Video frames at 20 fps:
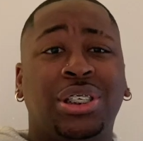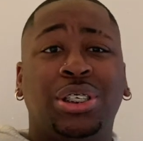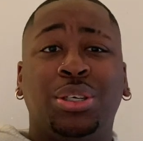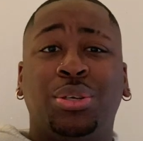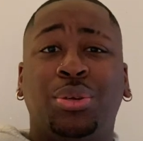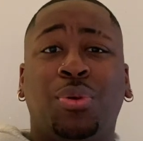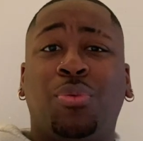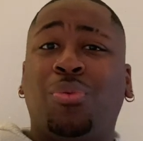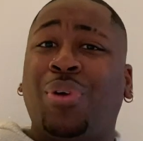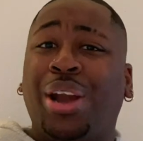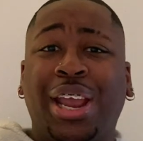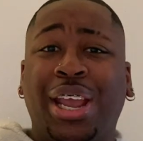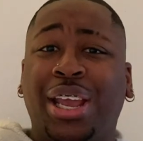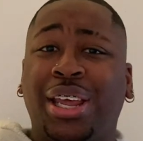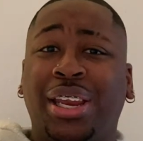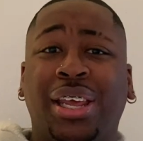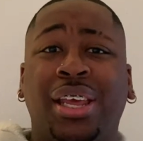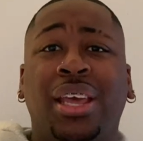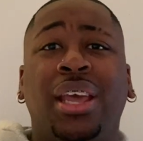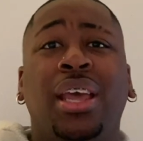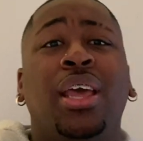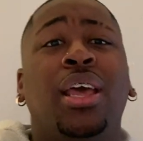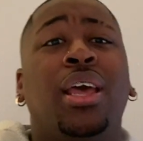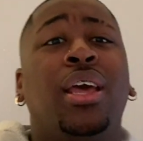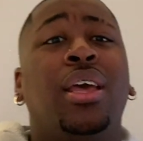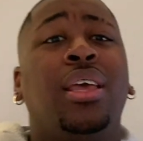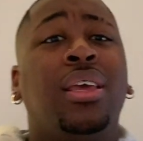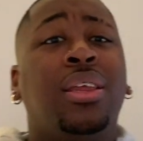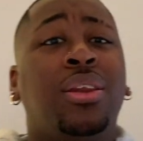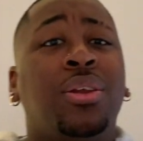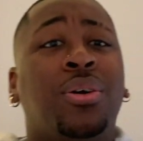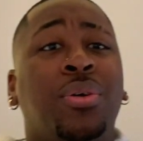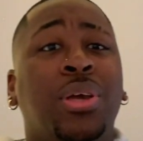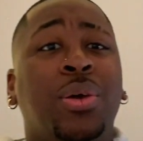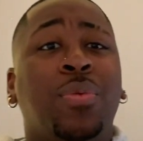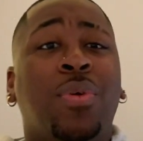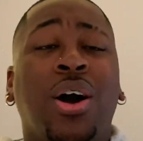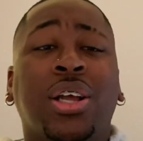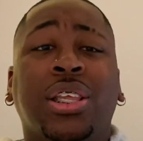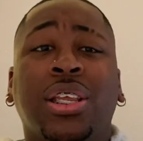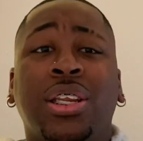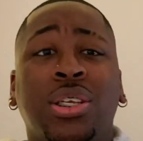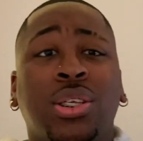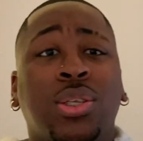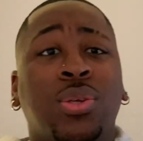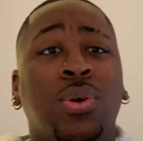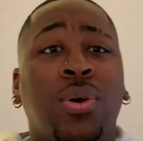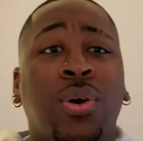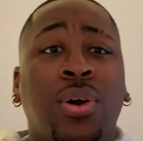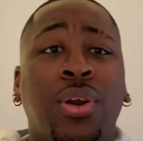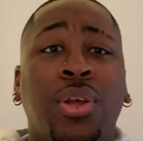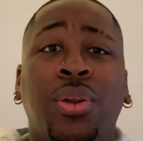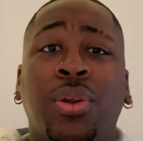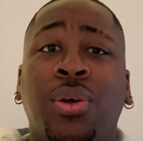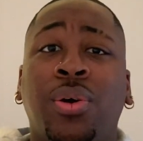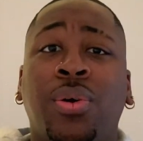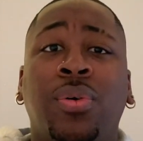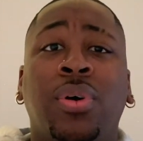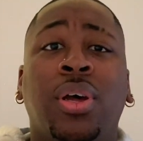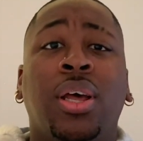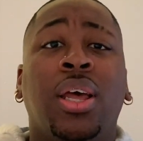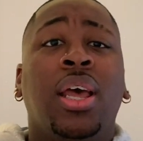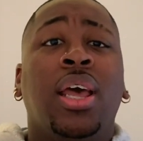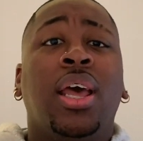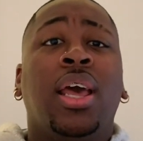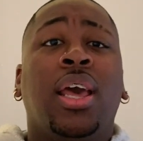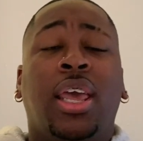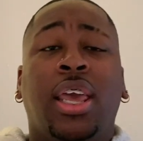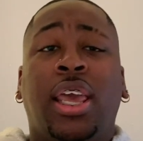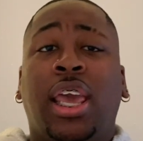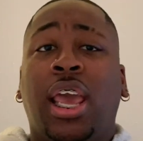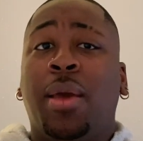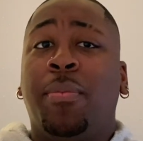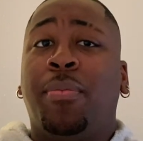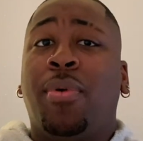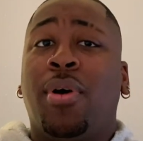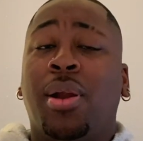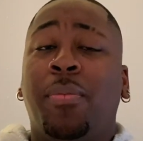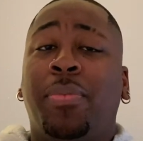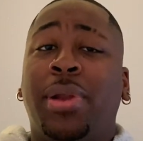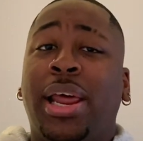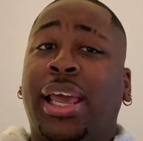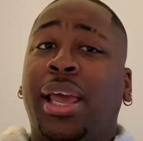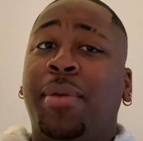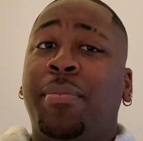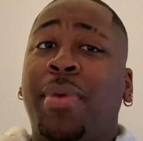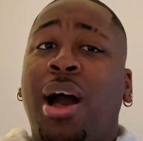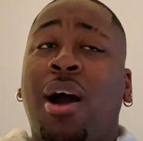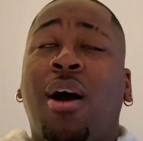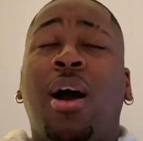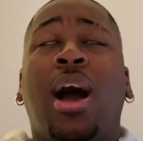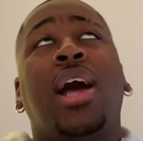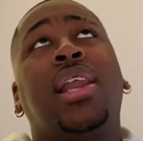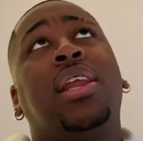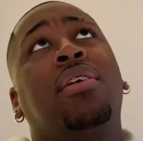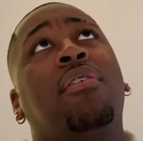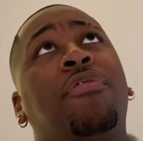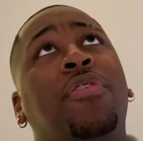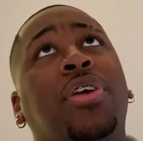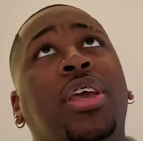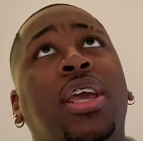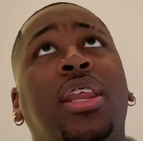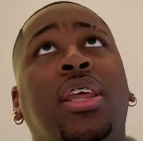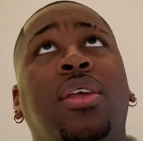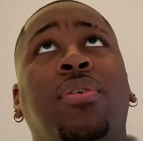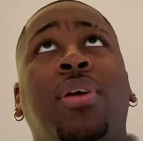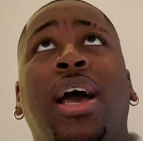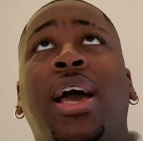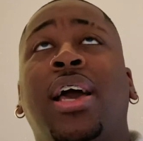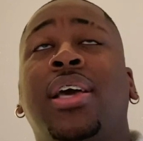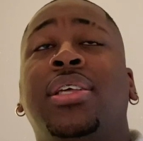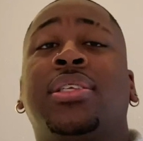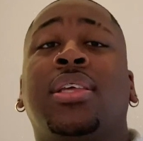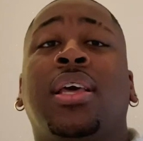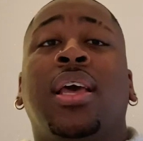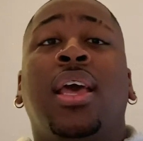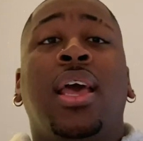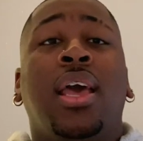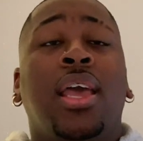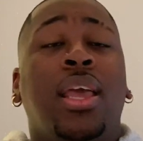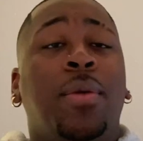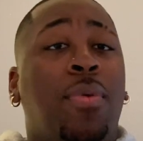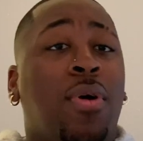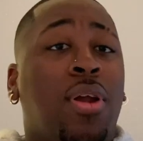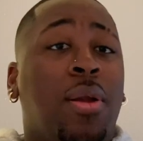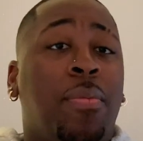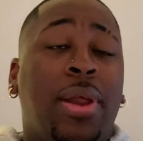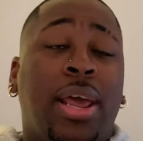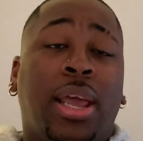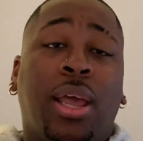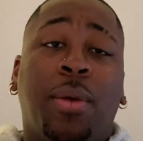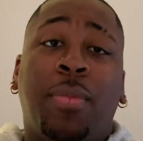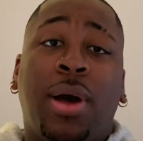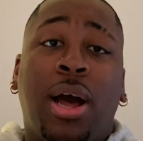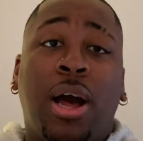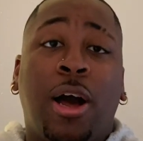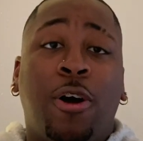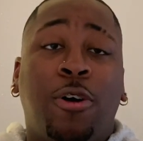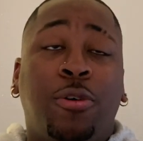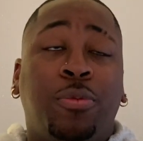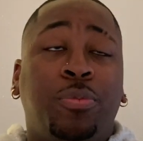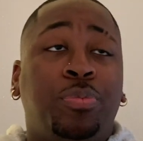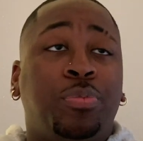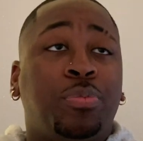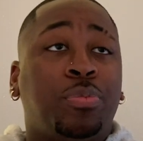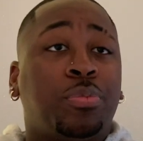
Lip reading: you know, raggedy. You know, he walked in the store, you know. He came and bought a Black and Mild. I'll never forget it, you guys. He bought a Black and Mild.